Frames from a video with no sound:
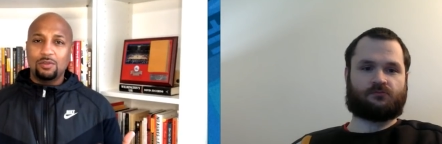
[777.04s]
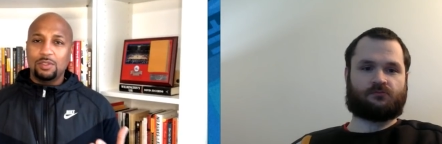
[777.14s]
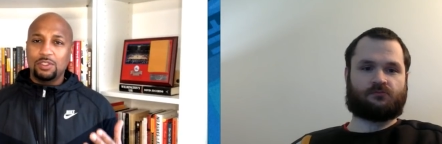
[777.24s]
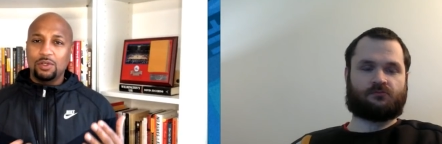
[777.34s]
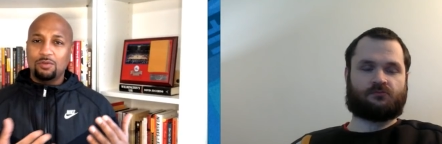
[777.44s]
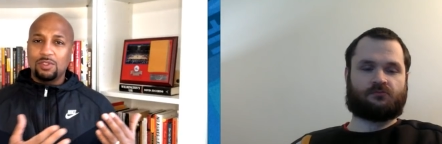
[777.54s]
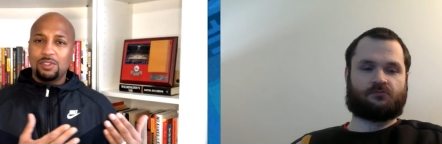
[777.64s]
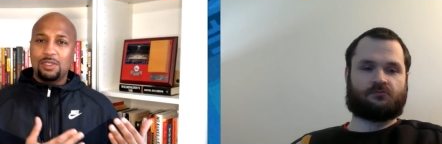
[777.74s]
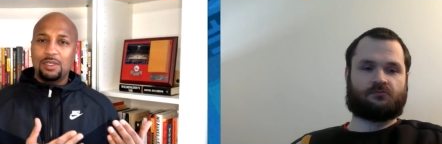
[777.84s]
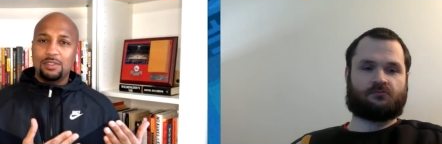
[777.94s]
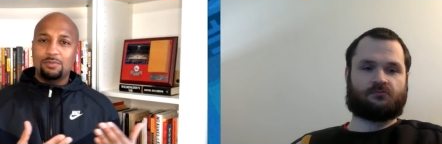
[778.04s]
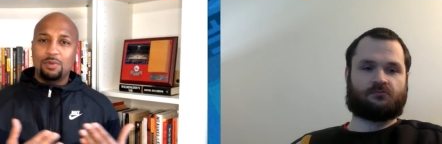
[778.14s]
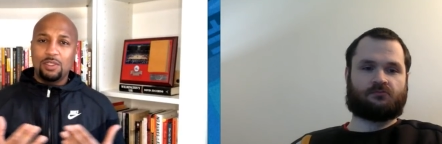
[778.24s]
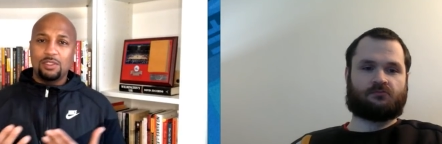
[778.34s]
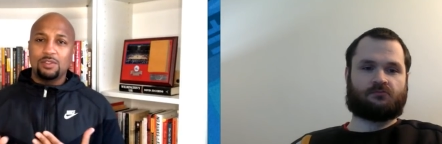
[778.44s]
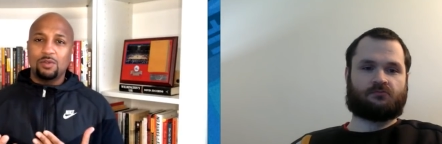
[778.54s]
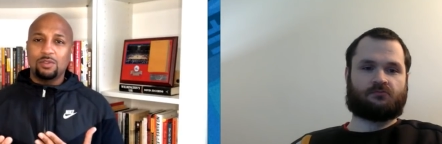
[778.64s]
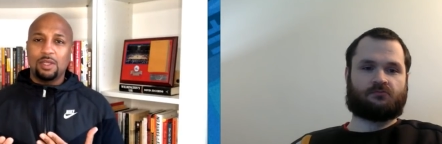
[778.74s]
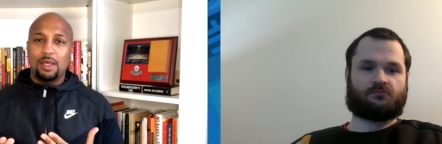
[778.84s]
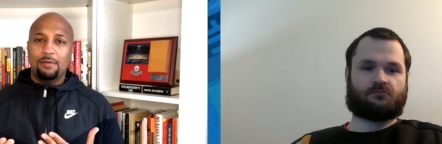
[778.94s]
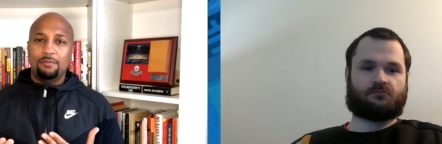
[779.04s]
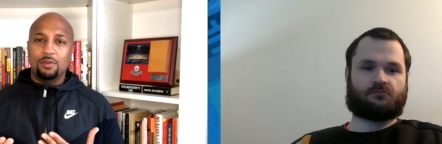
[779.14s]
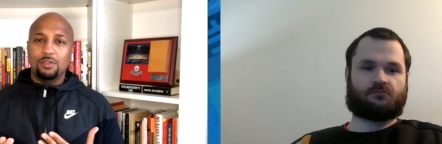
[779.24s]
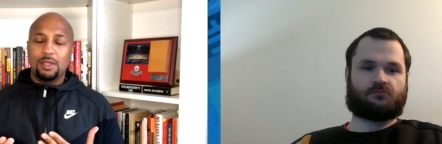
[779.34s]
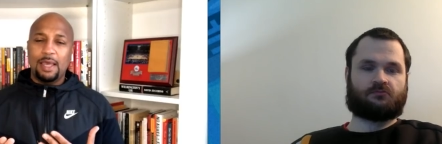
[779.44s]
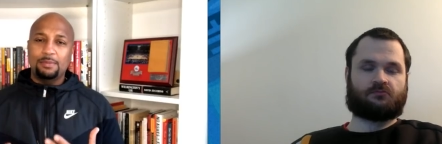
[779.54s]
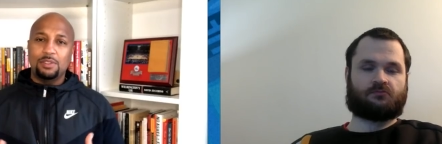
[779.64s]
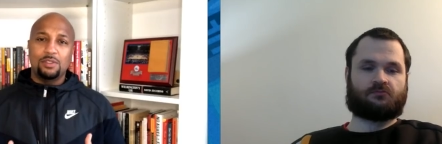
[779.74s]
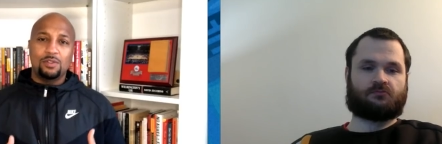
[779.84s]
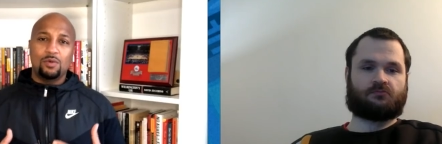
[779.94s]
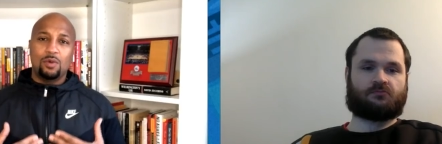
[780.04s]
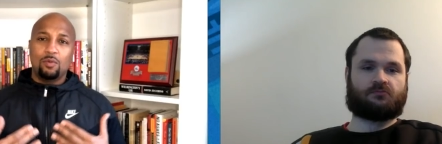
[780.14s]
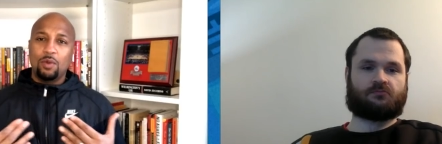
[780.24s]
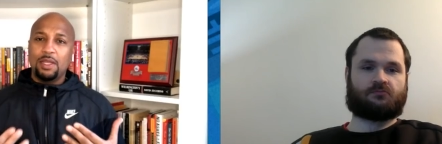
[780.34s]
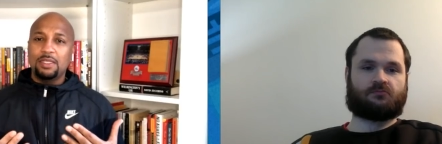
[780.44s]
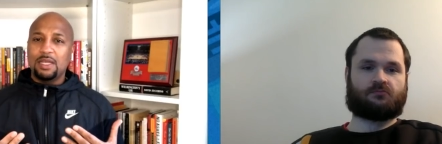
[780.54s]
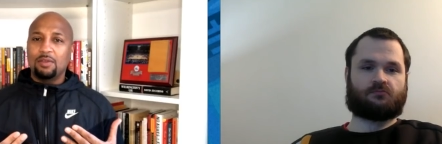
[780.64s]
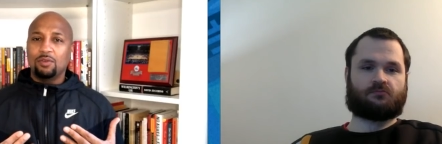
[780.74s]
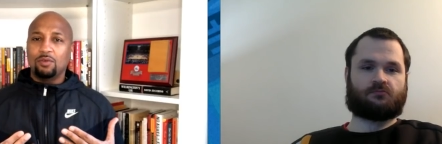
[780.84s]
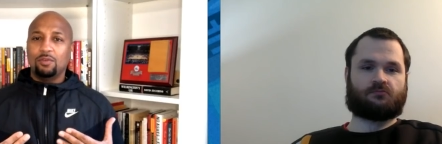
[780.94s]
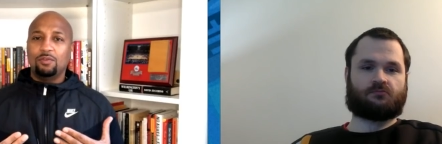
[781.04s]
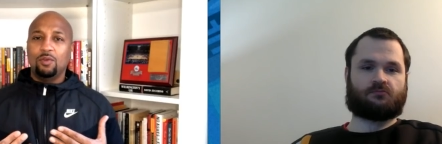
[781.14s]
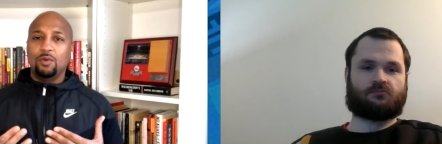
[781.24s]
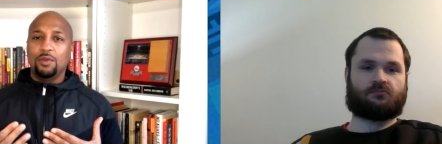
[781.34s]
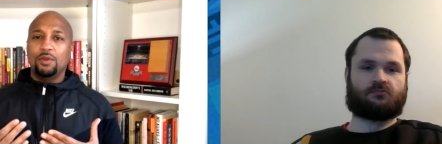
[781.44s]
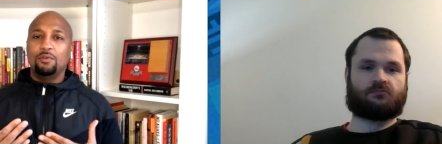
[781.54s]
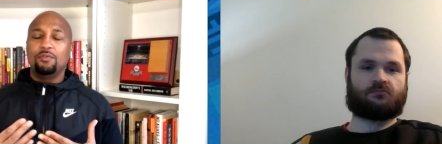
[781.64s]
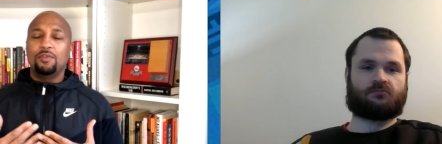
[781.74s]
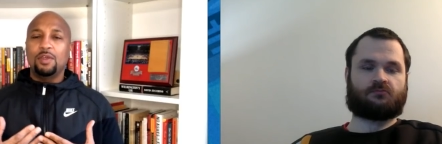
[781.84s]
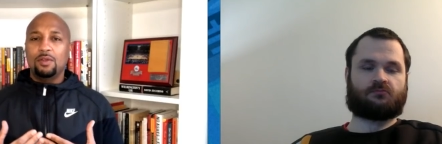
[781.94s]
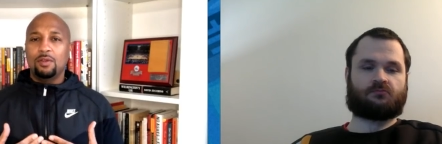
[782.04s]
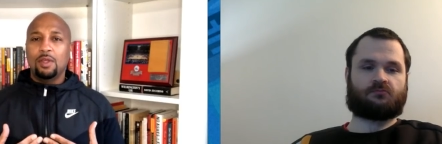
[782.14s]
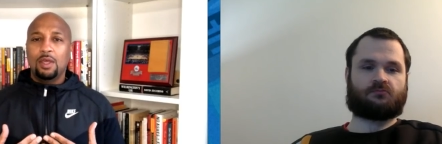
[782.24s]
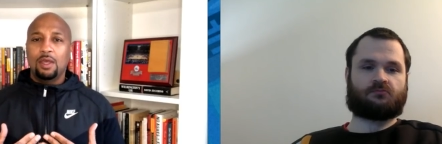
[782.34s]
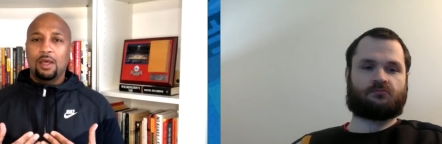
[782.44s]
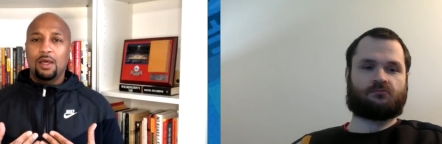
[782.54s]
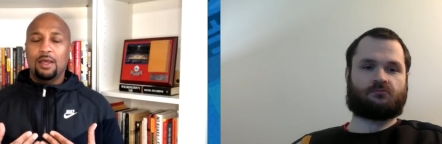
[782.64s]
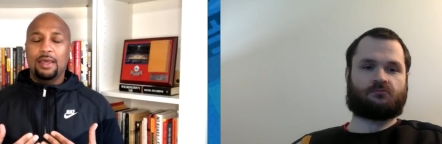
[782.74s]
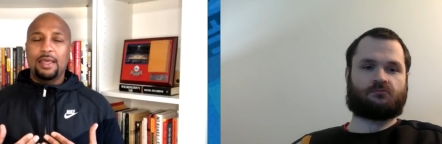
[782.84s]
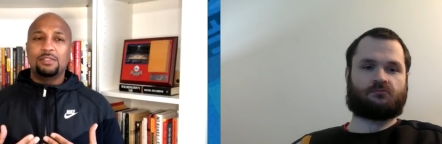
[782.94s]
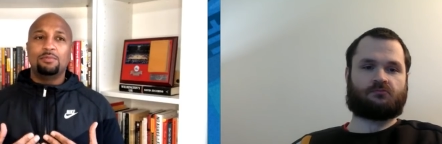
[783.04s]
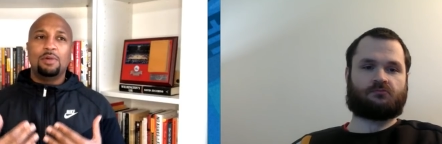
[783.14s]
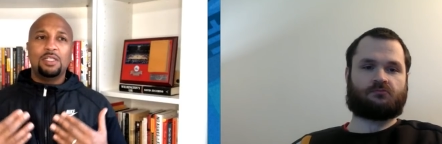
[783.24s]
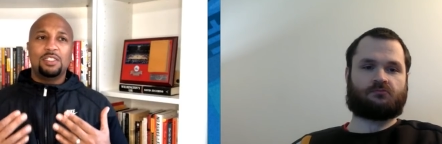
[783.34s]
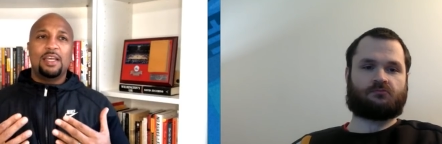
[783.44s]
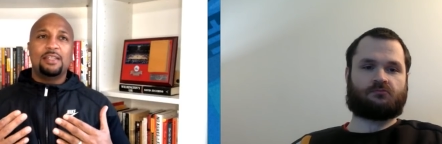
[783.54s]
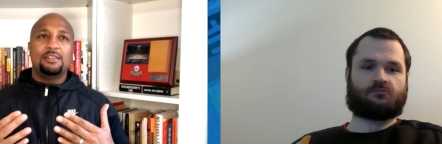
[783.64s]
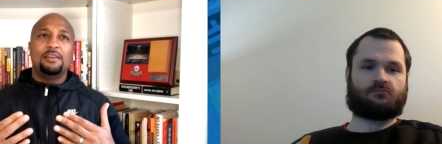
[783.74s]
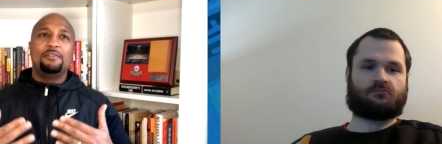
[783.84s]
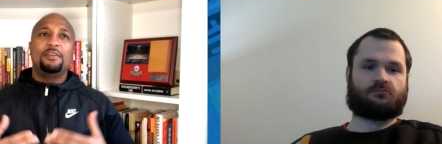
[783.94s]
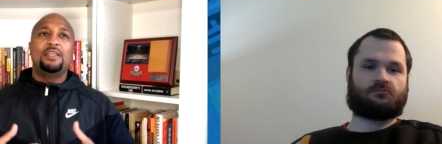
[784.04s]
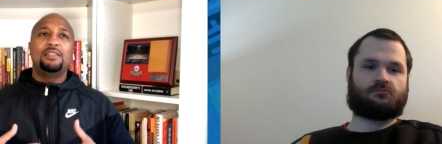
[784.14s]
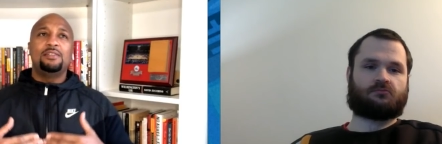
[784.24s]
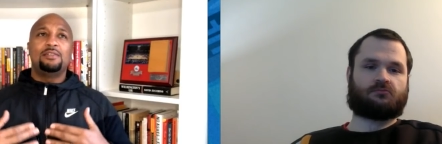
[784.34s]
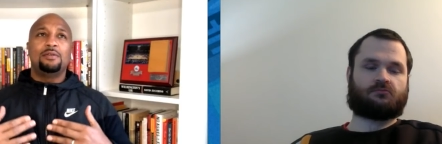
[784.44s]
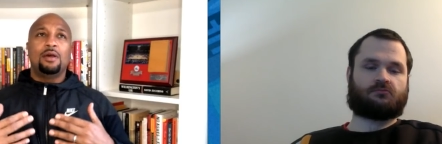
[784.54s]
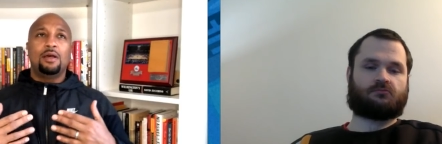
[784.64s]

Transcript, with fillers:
Speaker 1: too, because you don't see as much as those of those lapses, or when he's out there on the floor, you don't feel uh, as much as if he's